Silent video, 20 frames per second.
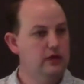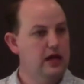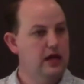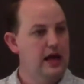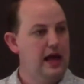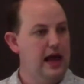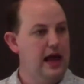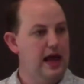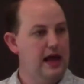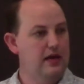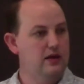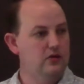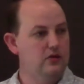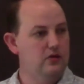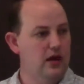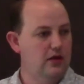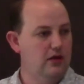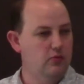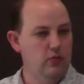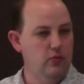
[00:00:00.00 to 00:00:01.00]

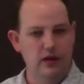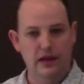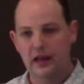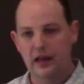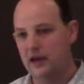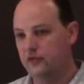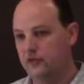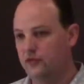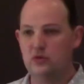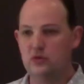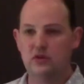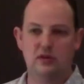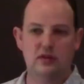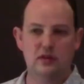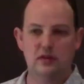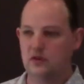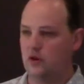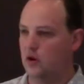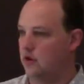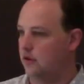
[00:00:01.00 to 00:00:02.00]
and we're left with
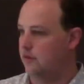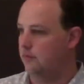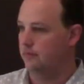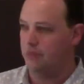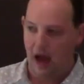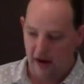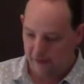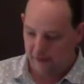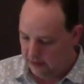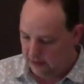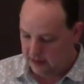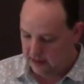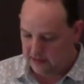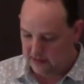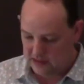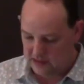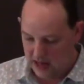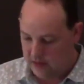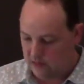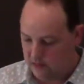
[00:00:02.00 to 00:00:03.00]
this kind of baffling
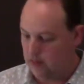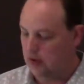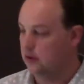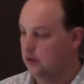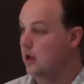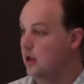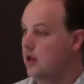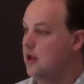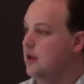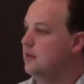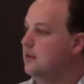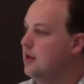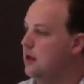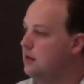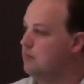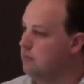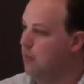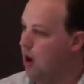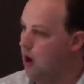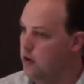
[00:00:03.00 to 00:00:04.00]
statement that
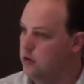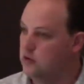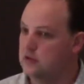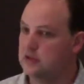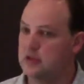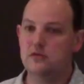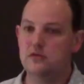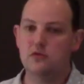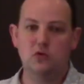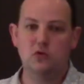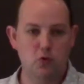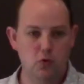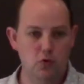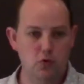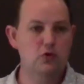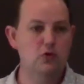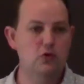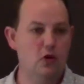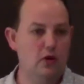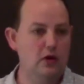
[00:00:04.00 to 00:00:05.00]
Moses
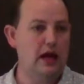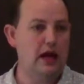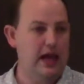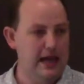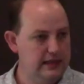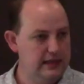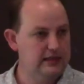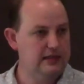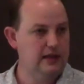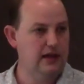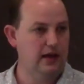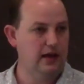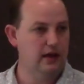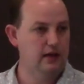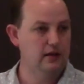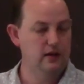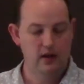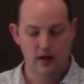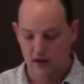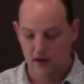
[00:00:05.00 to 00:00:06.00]
could not enter
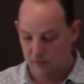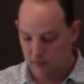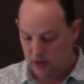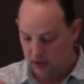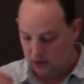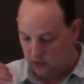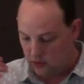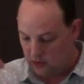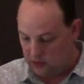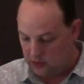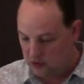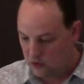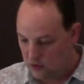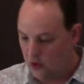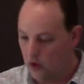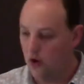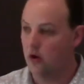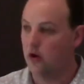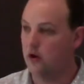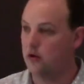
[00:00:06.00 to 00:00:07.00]
because
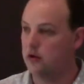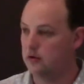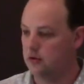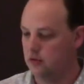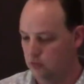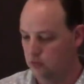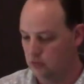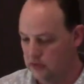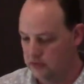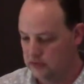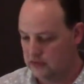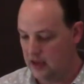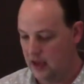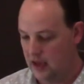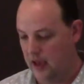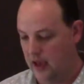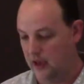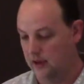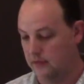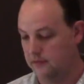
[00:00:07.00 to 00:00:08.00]
God was
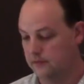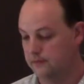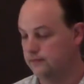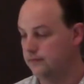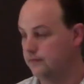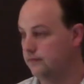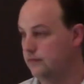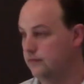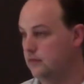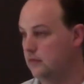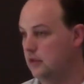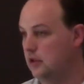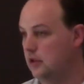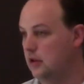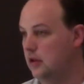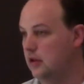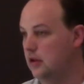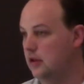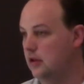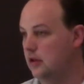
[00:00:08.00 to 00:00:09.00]
there.
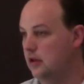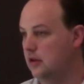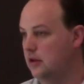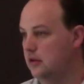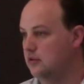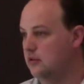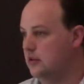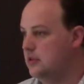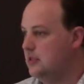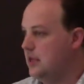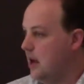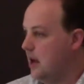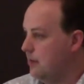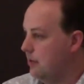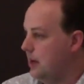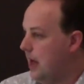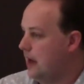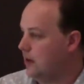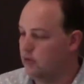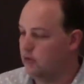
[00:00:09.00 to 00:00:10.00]
The
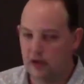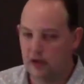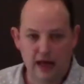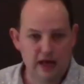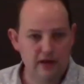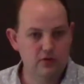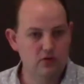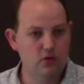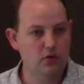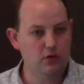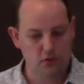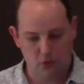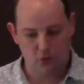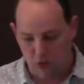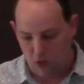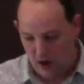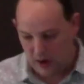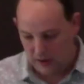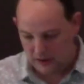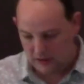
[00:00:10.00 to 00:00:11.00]
tabernacle had not
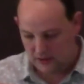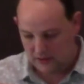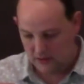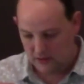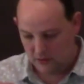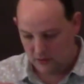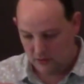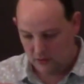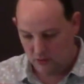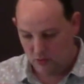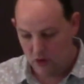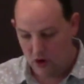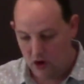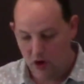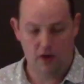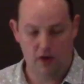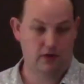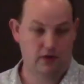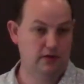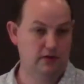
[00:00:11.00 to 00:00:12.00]
quite
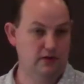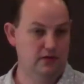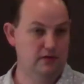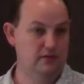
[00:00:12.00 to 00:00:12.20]
worked.